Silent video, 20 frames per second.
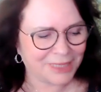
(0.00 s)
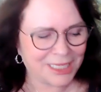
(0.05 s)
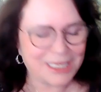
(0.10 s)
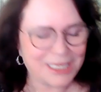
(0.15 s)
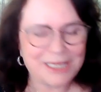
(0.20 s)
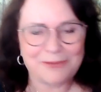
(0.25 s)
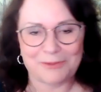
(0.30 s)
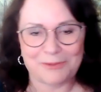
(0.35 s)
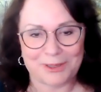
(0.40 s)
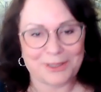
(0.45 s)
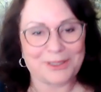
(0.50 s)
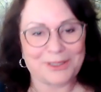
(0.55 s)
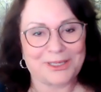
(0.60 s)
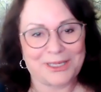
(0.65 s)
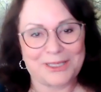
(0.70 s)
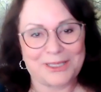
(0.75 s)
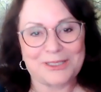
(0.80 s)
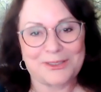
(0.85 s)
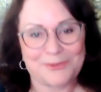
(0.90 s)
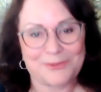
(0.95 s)
he
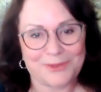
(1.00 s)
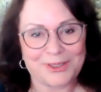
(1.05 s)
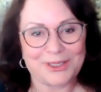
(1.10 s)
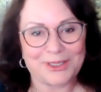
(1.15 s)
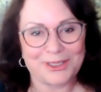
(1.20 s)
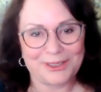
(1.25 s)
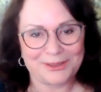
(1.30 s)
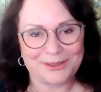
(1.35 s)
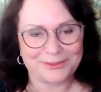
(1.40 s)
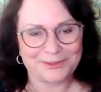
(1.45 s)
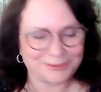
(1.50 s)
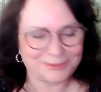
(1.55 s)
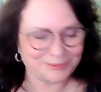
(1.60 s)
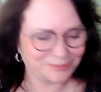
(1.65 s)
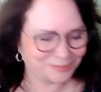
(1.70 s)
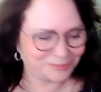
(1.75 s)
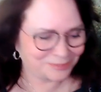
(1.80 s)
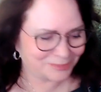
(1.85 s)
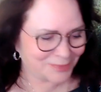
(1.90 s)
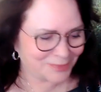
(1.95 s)
really is funny.
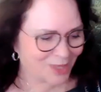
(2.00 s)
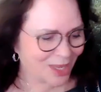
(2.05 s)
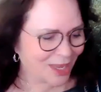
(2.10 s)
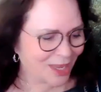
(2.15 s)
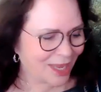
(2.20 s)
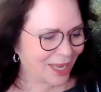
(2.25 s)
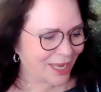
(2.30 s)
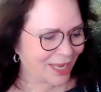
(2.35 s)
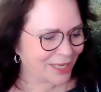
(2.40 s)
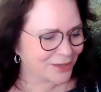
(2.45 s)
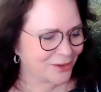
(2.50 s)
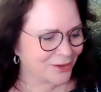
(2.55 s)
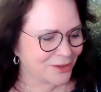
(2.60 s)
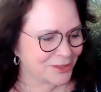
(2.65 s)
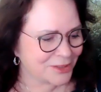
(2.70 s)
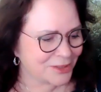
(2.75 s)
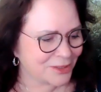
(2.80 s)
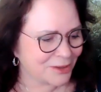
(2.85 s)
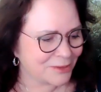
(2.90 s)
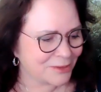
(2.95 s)
And
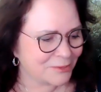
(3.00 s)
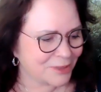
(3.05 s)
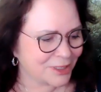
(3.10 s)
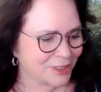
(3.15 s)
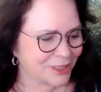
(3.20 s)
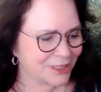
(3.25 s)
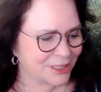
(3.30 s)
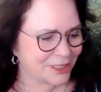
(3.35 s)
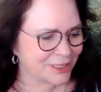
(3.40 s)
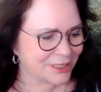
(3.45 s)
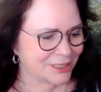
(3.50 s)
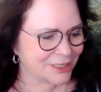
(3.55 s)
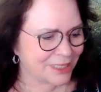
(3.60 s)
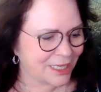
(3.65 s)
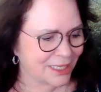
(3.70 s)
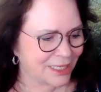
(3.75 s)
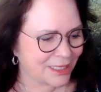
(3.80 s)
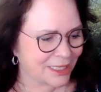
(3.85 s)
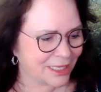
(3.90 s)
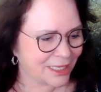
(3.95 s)
also, I wanted to
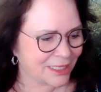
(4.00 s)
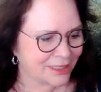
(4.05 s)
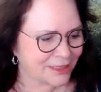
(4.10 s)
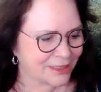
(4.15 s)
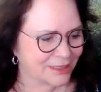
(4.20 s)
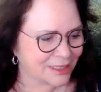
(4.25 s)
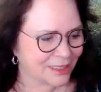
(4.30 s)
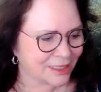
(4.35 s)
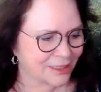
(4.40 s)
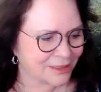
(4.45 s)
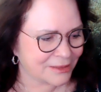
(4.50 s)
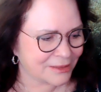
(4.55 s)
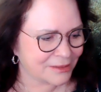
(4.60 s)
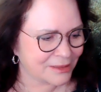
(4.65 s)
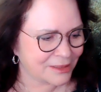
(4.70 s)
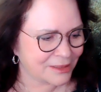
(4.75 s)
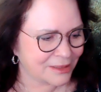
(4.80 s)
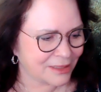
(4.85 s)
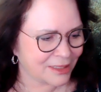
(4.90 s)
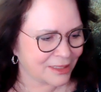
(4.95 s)
say that uh,
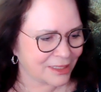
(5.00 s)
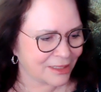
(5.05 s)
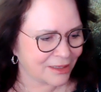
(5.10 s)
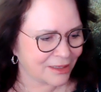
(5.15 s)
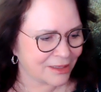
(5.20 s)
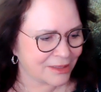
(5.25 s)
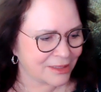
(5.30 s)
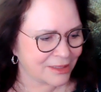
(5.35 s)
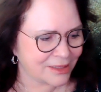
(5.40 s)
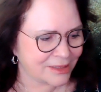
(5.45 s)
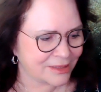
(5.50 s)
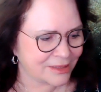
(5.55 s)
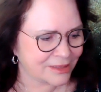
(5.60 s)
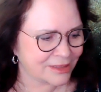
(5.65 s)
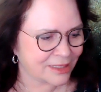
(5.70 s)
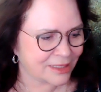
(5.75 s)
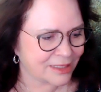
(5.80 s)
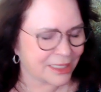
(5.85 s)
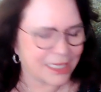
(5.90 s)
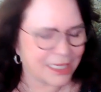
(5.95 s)
I got
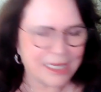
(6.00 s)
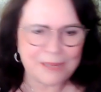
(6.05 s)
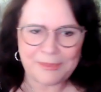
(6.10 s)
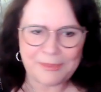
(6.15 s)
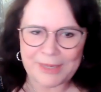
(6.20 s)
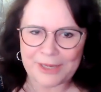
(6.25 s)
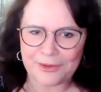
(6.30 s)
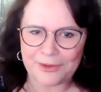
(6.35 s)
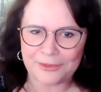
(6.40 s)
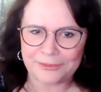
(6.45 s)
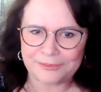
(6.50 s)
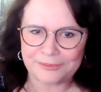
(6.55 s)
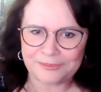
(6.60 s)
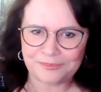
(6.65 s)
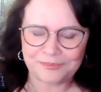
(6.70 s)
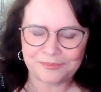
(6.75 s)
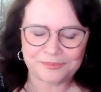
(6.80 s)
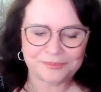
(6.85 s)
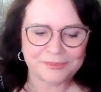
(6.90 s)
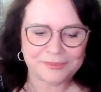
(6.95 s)
this uh, email,
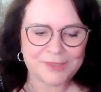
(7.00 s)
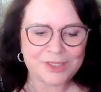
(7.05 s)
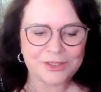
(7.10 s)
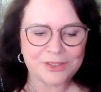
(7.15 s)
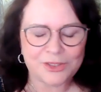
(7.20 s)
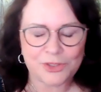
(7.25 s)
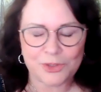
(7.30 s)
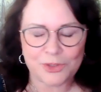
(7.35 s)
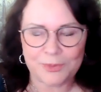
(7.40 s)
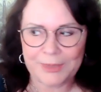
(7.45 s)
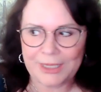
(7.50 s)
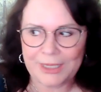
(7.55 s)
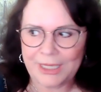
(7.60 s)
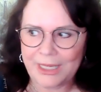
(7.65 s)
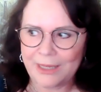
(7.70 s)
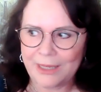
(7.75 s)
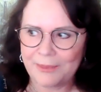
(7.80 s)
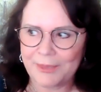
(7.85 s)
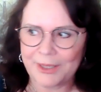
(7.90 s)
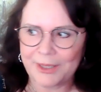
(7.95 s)
disturbing
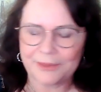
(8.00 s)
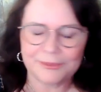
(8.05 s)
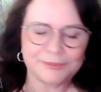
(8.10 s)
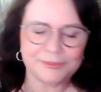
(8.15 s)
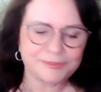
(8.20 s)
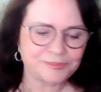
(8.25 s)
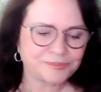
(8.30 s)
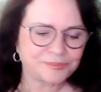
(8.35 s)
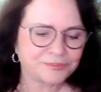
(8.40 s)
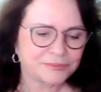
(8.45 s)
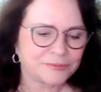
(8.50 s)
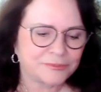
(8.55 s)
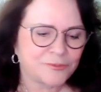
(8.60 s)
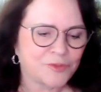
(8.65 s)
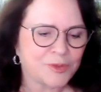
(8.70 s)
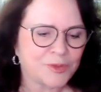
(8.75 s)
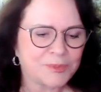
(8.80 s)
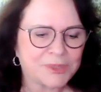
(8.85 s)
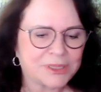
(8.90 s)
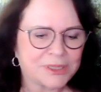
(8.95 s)
email
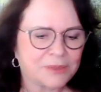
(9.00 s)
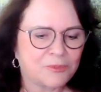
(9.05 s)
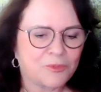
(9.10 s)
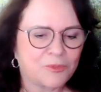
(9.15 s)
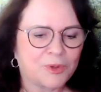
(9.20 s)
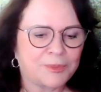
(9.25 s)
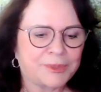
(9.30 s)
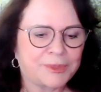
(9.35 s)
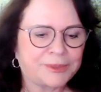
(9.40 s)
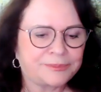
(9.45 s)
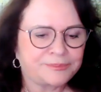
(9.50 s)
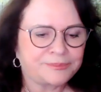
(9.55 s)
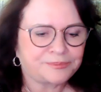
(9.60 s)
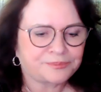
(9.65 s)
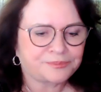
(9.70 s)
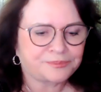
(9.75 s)
from some woman